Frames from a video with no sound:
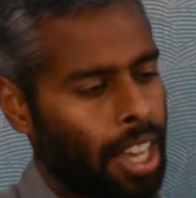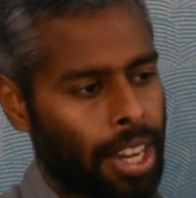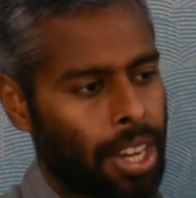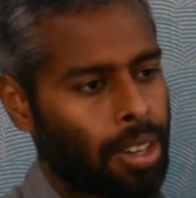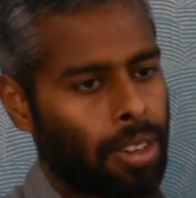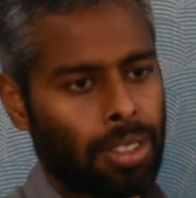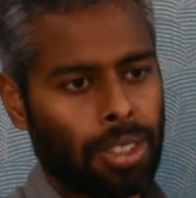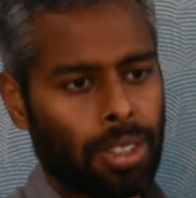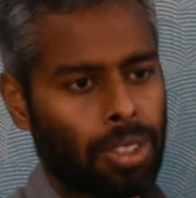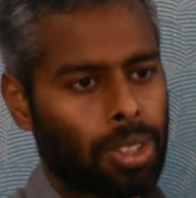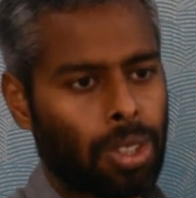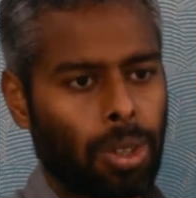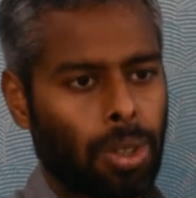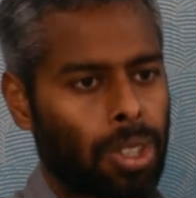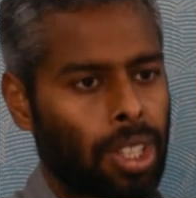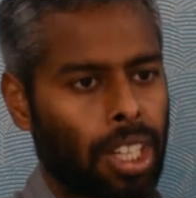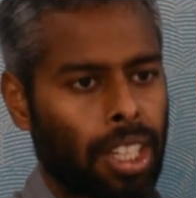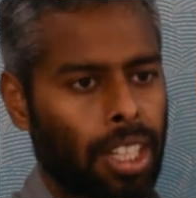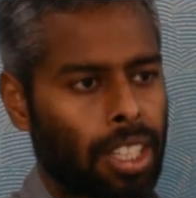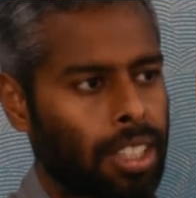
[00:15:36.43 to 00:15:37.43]
I cannot just
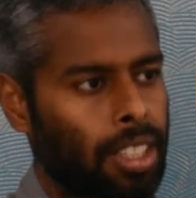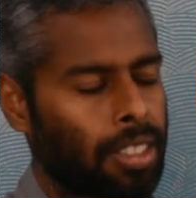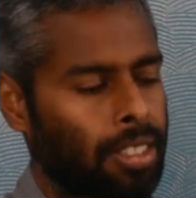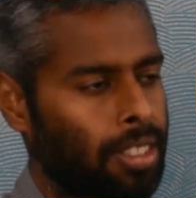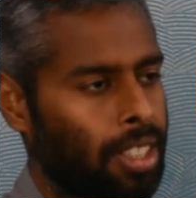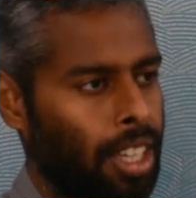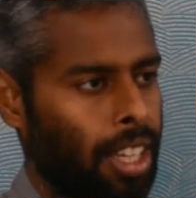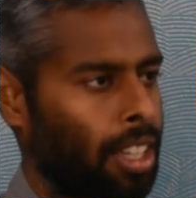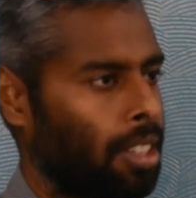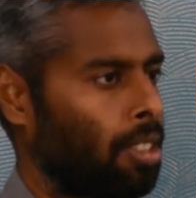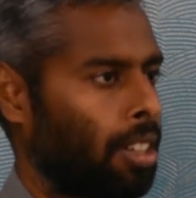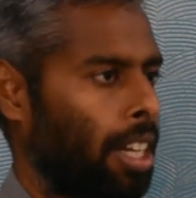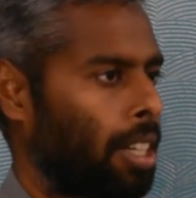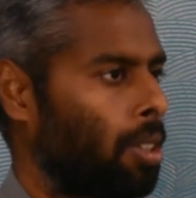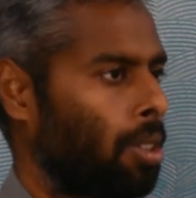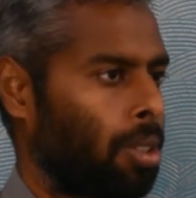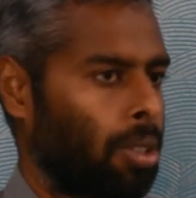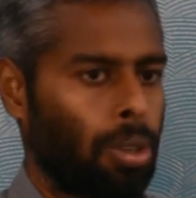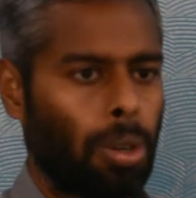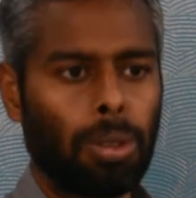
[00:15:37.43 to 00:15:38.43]
go there and then say, hey, no,
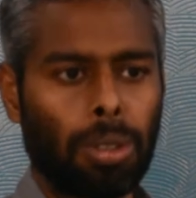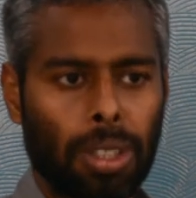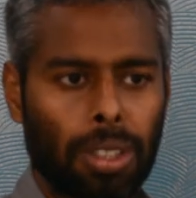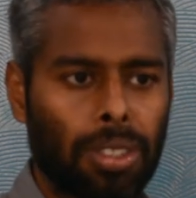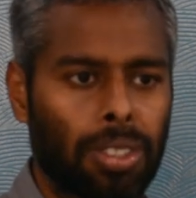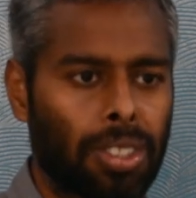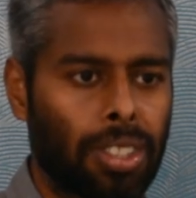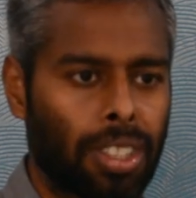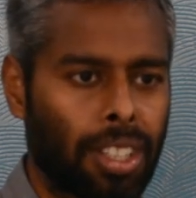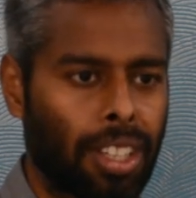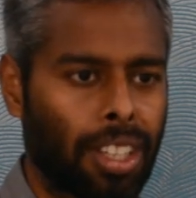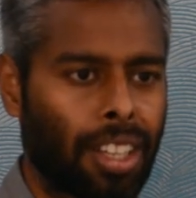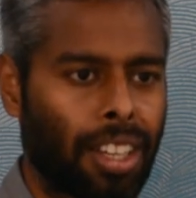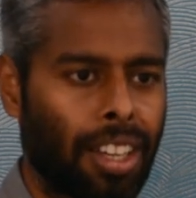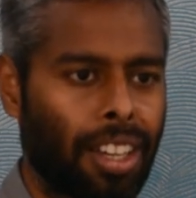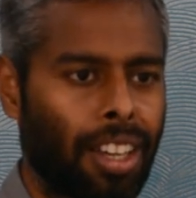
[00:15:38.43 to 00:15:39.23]
I don't know this.